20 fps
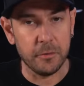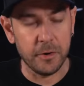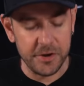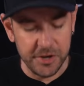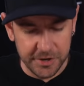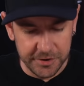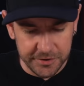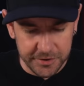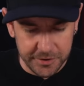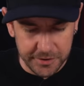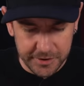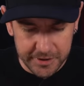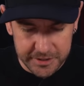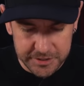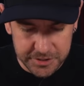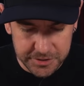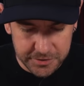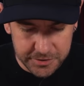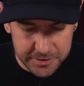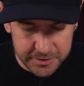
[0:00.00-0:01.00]
then what you can do
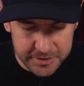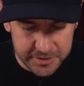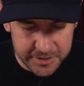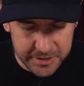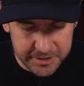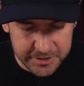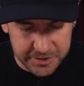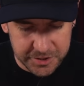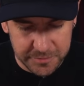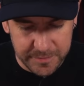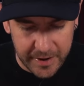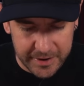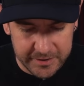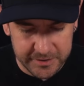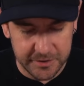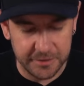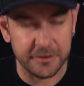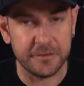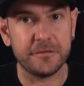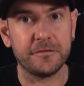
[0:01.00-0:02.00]
is use the two
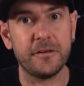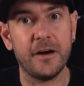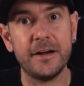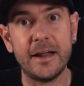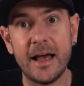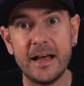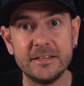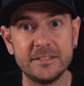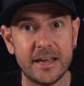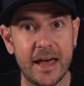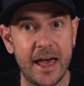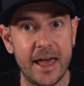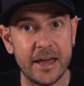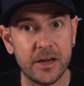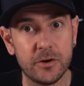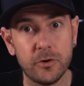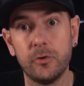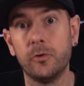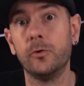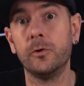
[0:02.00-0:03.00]
buttons on the front as a
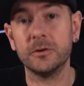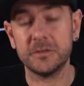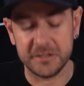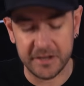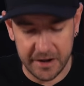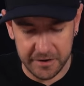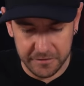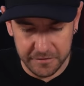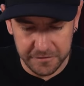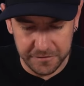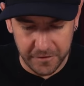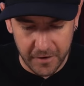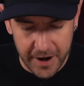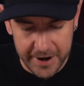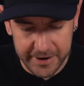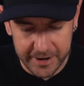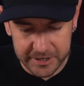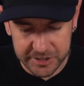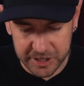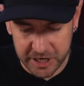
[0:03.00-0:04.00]
coarse and
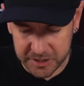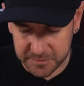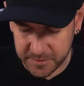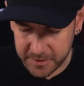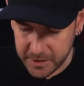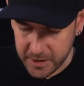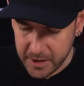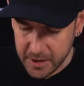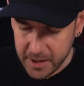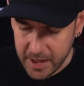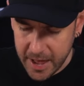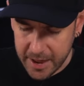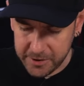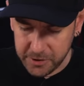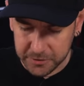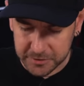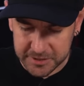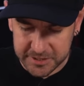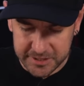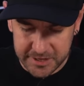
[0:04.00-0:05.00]
fine adjustment. And
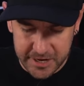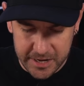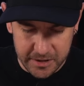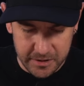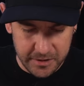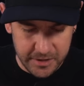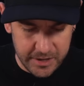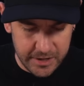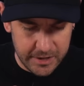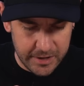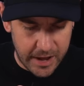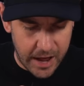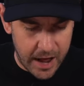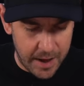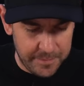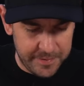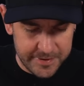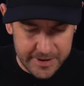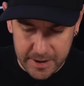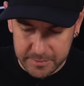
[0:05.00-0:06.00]
you'll see the
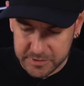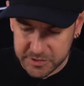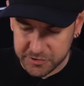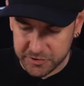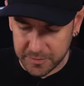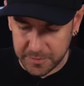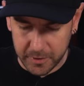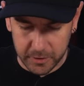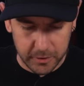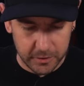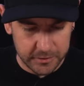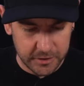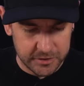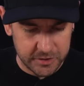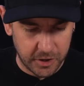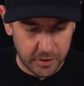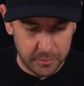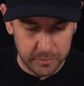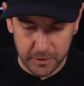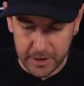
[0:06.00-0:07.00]
RPM strip along the
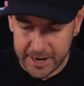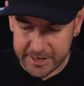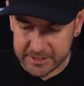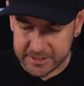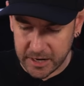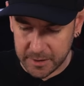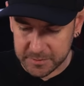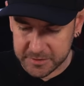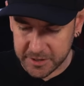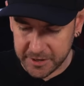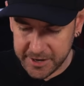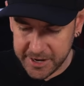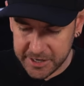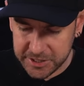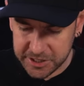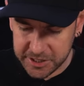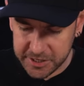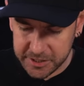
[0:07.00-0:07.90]
top lights up. So each